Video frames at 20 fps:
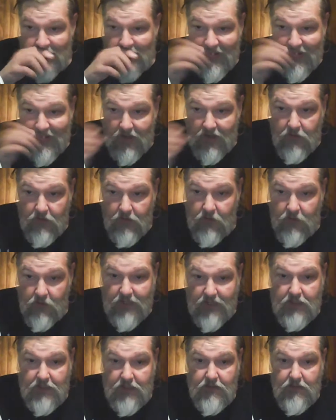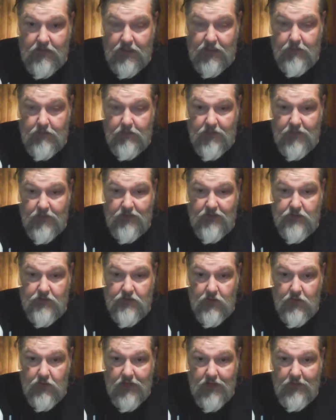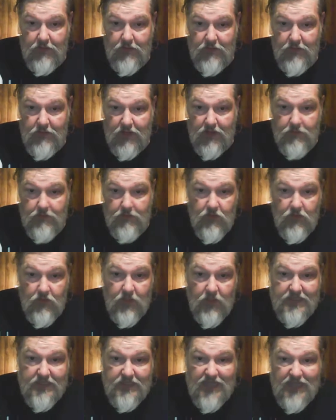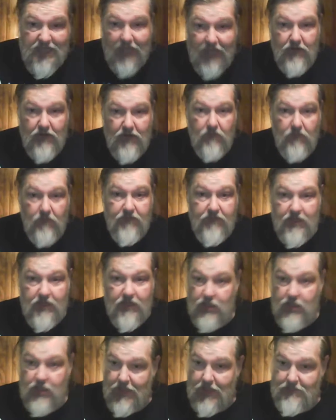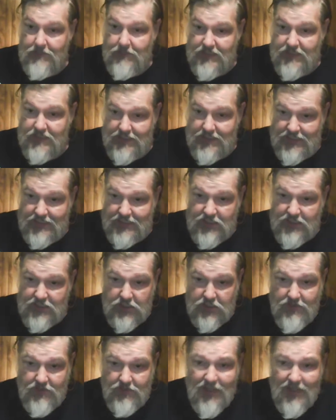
reigning the Bellator MMA middleweight title via unanimous decision